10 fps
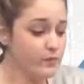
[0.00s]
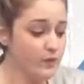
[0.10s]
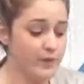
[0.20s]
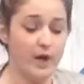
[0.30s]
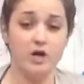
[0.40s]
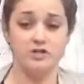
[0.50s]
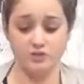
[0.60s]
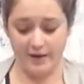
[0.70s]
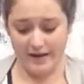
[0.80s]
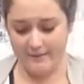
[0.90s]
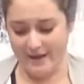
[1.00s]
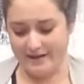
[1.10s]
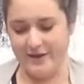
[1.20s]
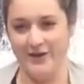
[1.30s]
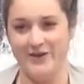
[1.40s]
We also
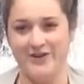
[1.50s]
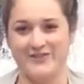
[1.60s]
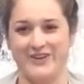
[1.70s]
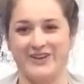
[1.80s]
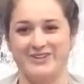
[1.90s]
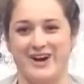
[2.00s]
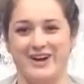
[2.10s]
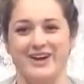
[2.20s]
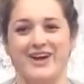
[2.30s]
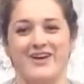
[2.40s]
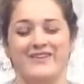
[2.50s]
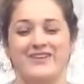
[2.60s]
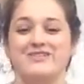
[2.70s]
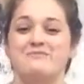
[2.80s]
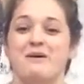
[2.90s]
recommend when your
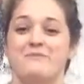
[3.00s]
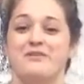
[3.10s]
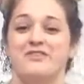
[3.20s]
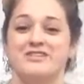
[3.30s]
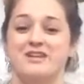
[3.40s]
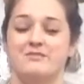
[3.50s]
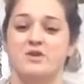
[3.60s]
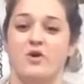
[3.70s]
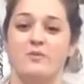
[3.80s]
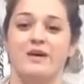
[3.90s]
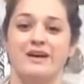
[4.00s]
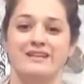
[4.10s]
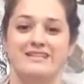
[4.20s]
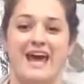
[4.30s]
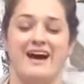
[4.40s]
new puppy first comes home
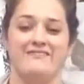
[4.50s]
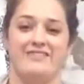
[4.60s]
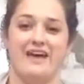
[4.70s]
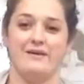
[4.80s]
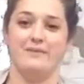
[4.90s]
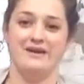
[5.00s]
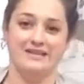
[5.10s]
to have them